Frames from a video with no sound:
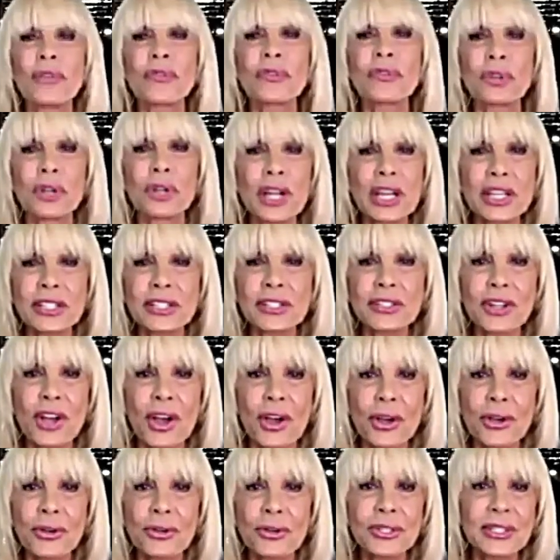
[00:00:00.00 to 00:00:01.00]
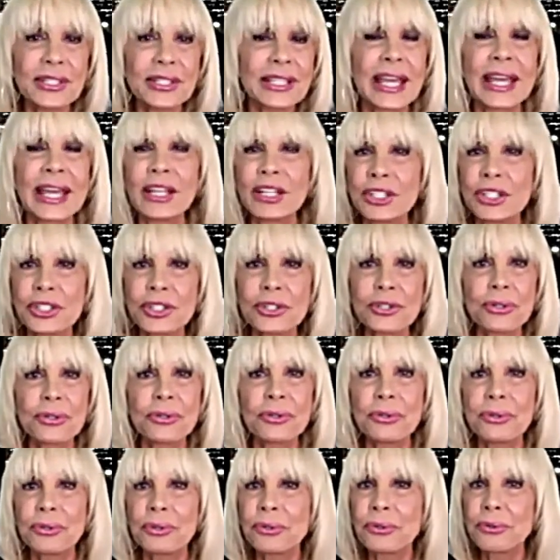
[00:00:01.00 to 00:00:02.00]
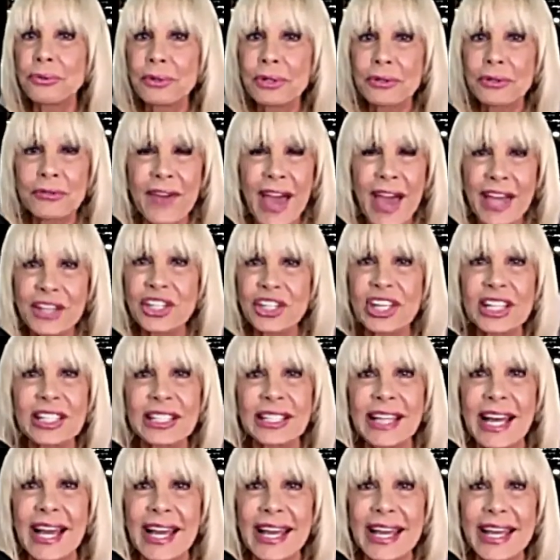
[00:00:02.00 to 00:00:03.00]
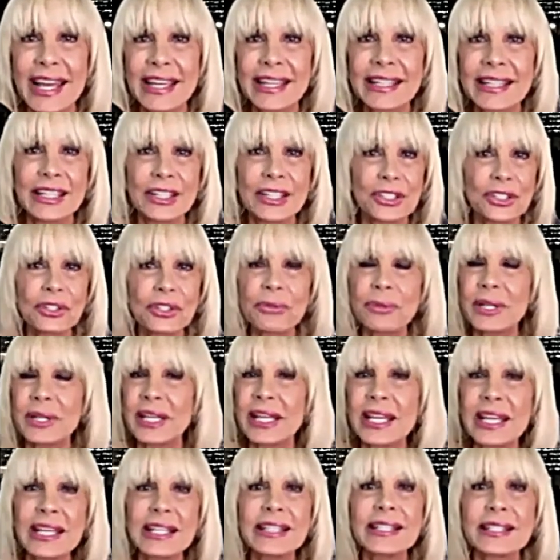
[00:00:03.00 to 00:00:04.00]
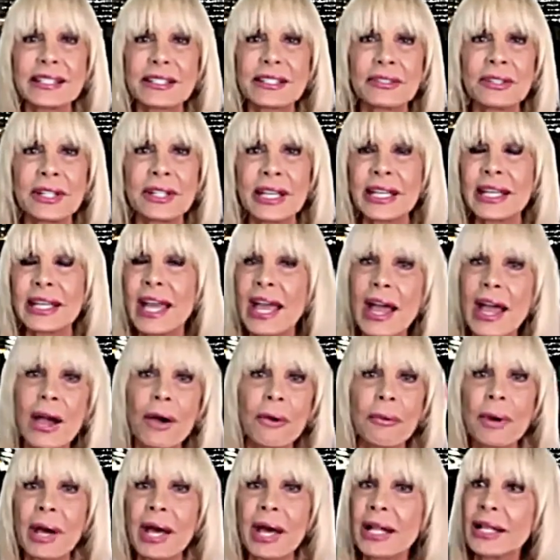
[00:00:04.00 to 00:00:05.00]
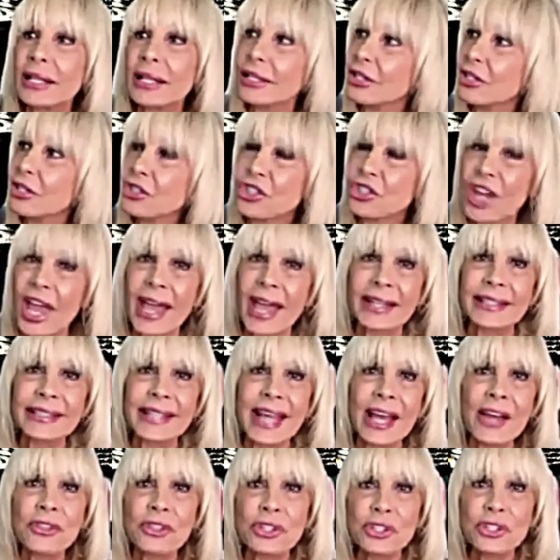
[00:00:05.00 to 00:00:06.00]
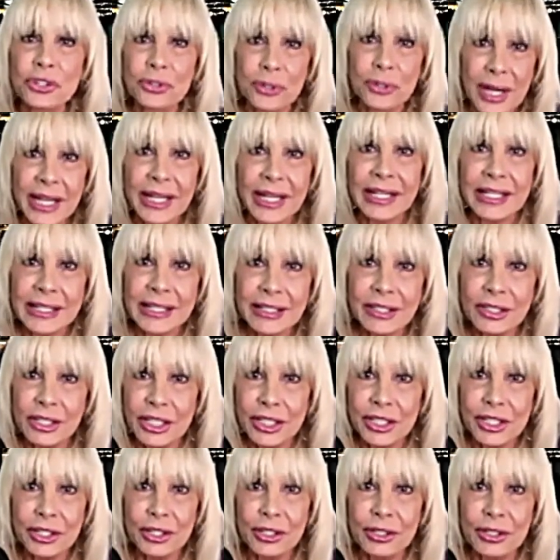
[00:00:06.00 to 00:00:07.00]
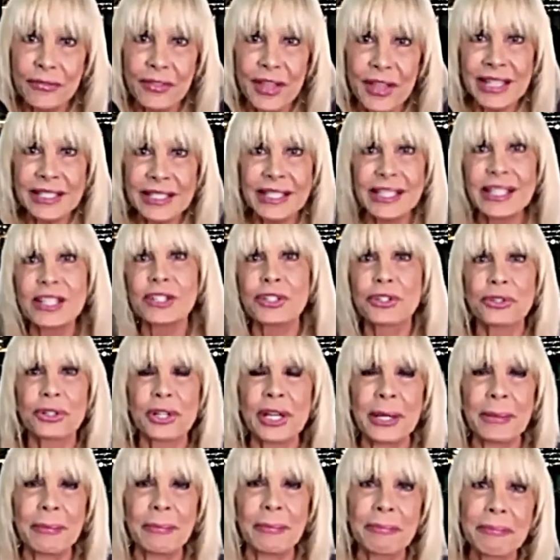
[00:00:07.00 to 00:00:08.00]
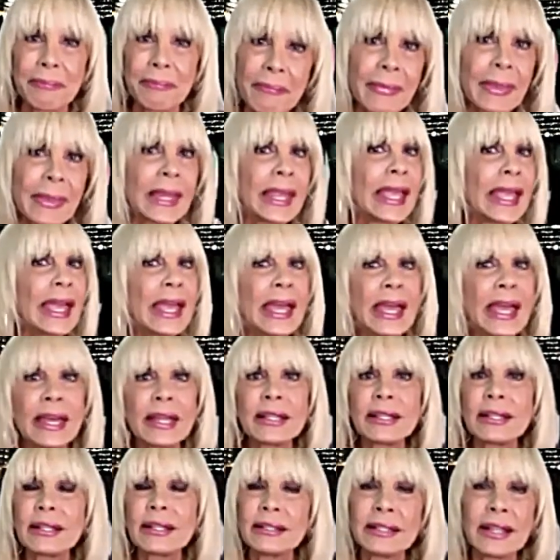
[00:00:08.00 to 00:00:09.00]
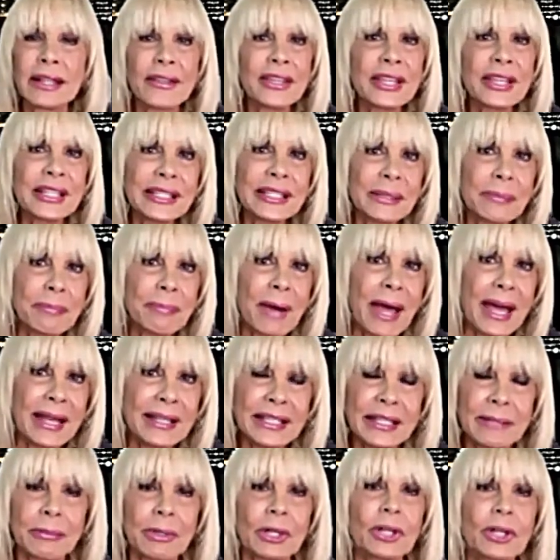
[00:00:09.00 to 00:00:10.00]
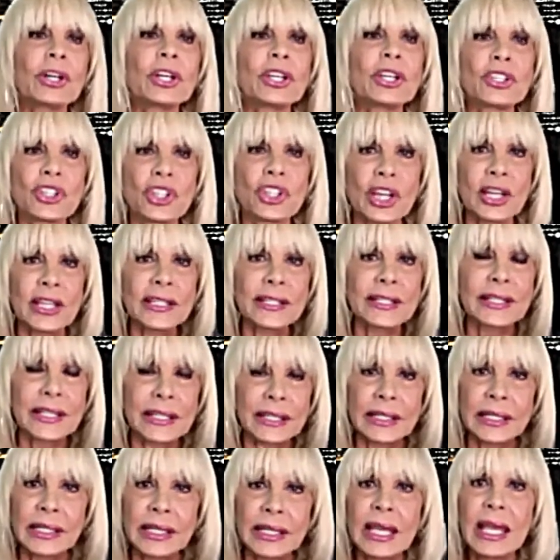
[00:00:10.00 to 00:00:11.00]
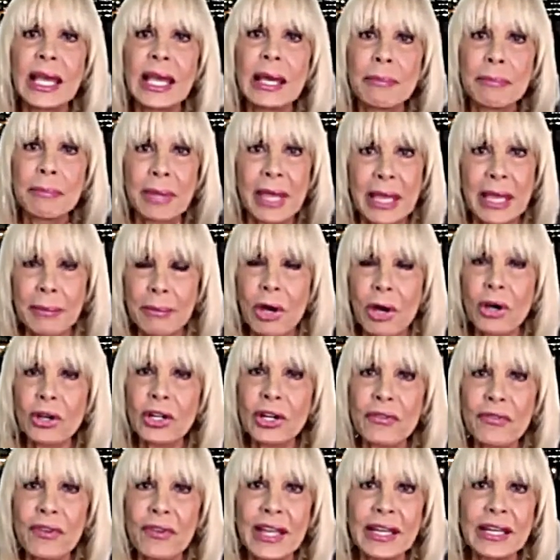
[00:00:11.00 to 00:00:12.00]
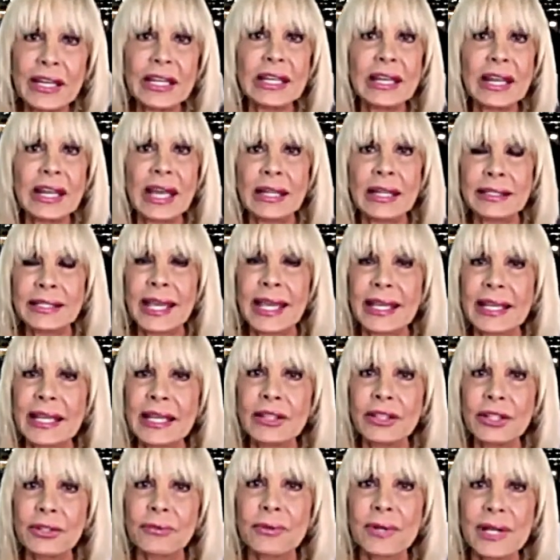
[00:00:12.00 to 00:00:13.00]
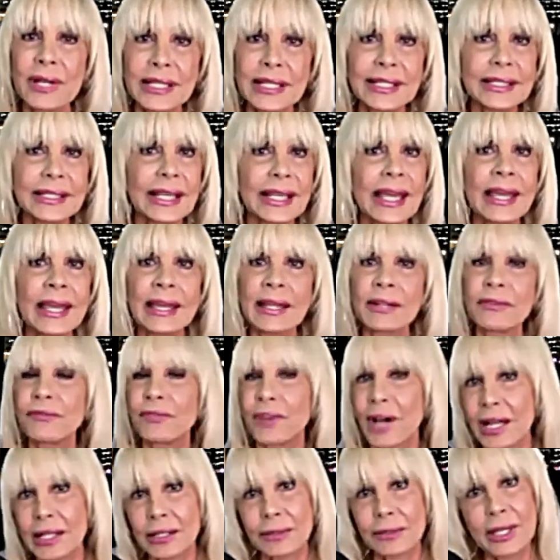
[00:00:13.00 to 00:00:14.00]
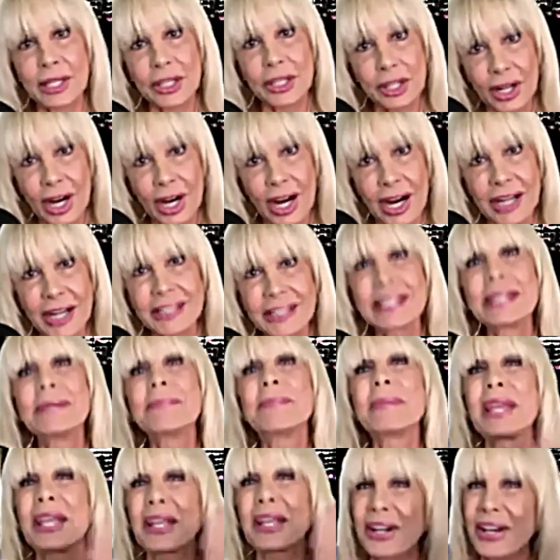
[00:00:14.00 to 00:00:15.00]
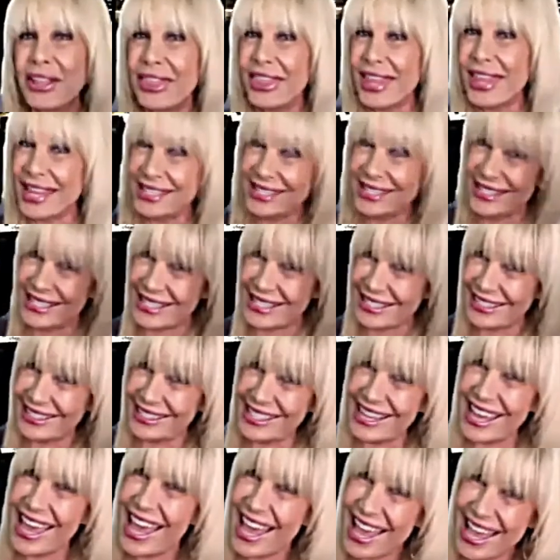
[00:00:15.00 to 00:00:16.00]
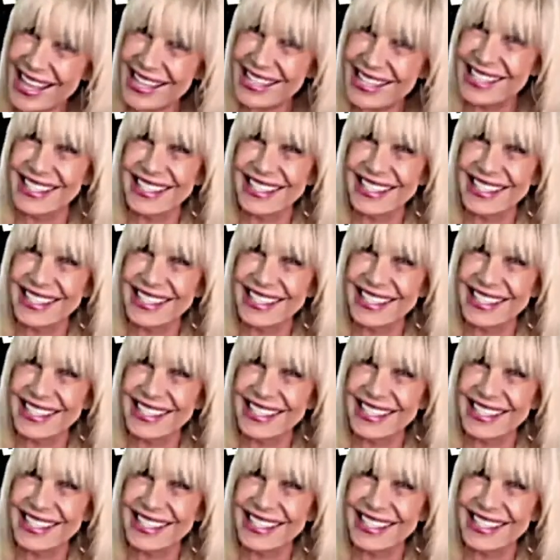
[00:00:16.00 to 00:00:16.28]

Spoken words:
Crystos can do fashion line and do what he's doing, well, Jack down the street can do it too if that's his dream. And nothing's impossible. It's just the being motivated and taking the risk and following your heart and being authentic. Yes.